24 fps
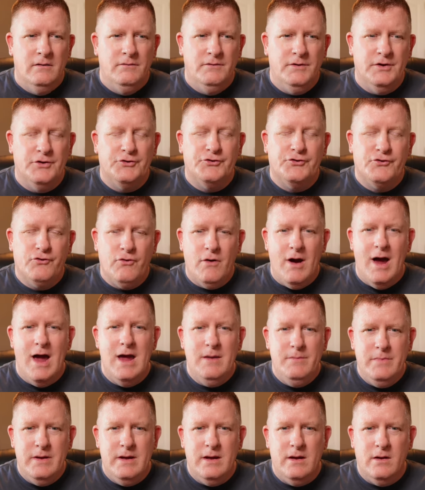
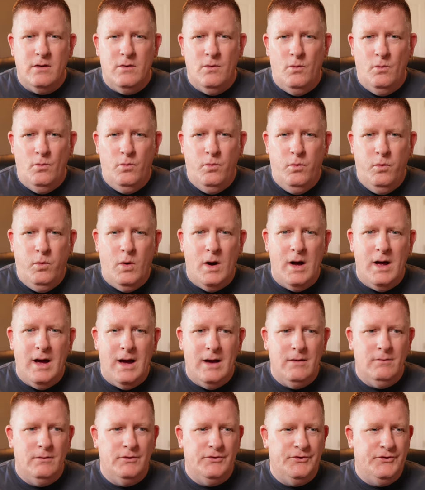describing what
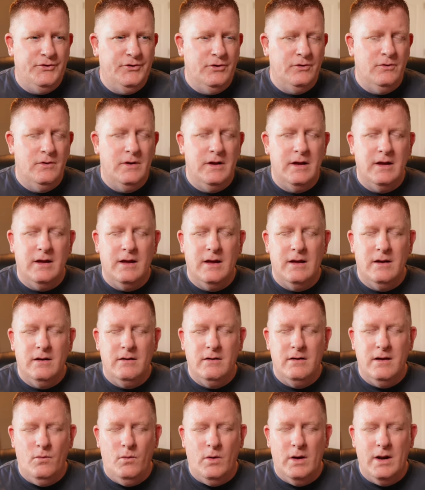I was doing
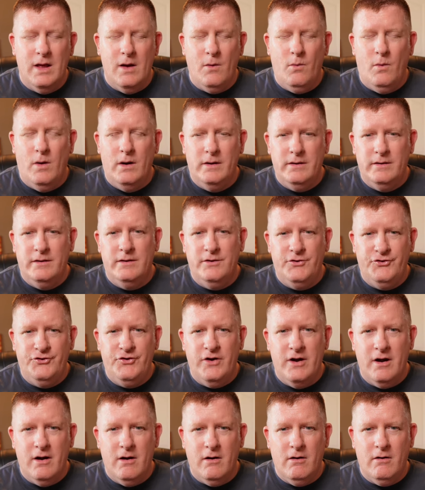and what I wanted to
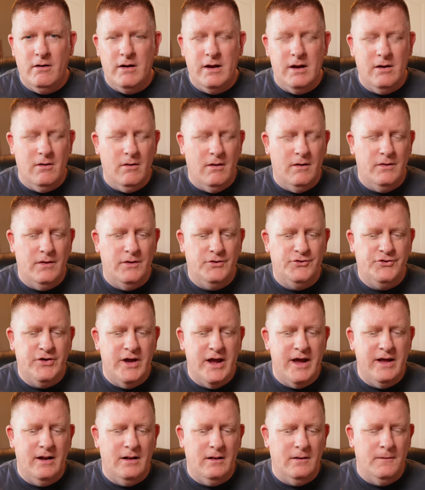share here on the
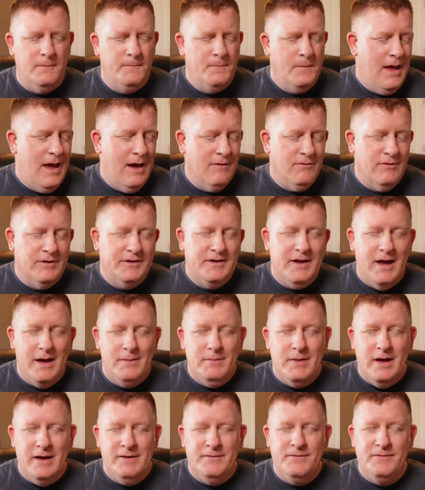channel, every
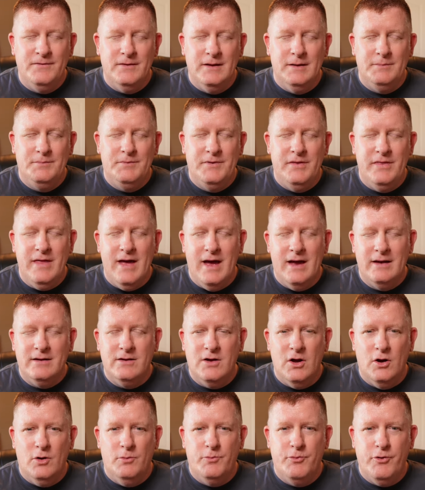time I flipped that
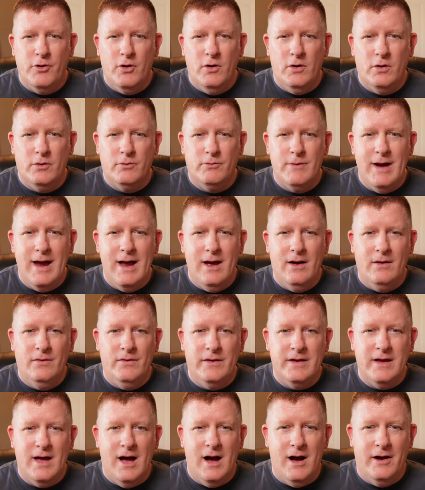GoPro
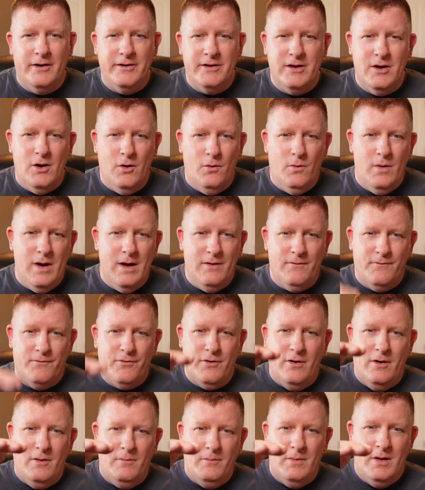around, the audio went
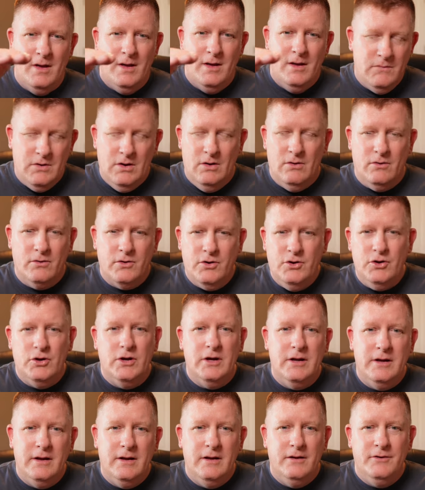from, you know,
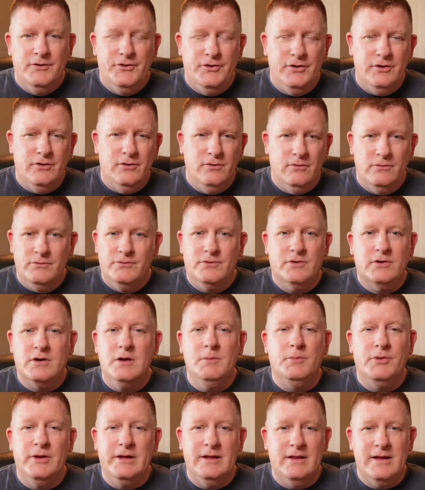good to
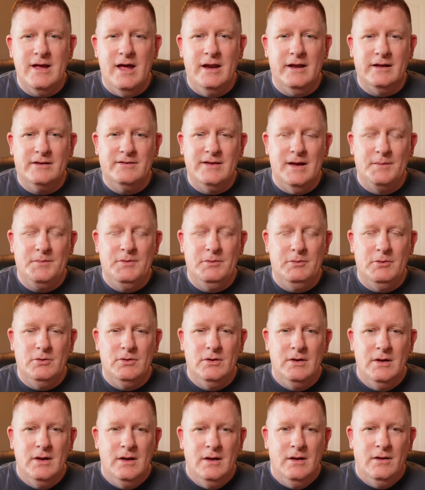completely
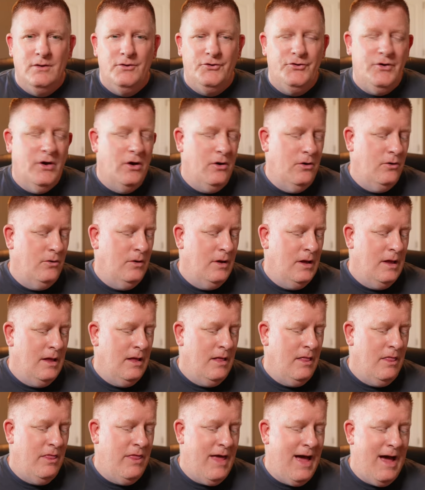unacceptable. So
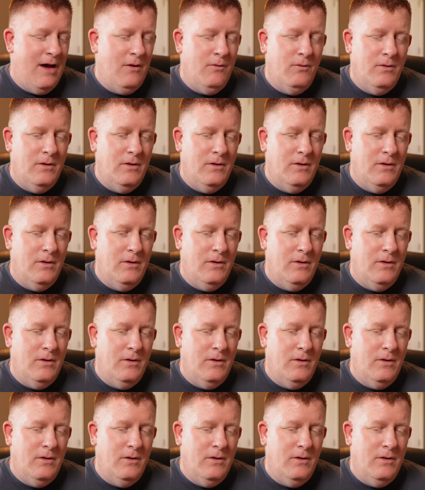that